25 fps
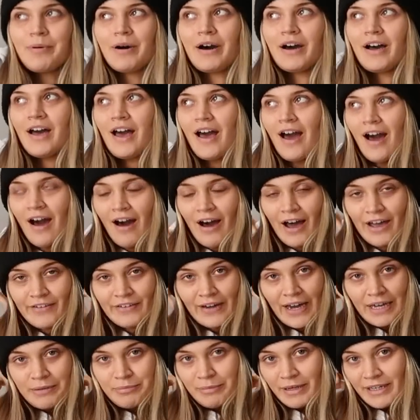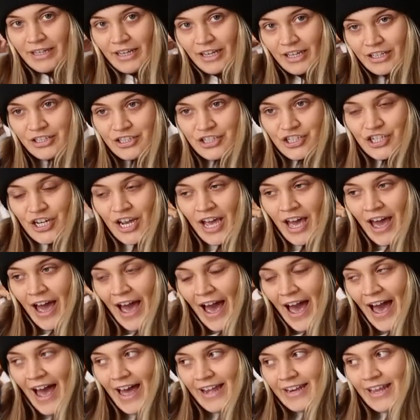But I've had my lunch,
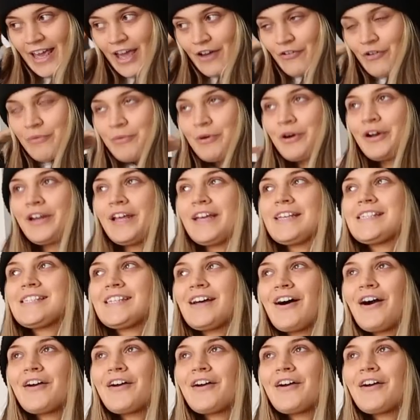and if I'm honest,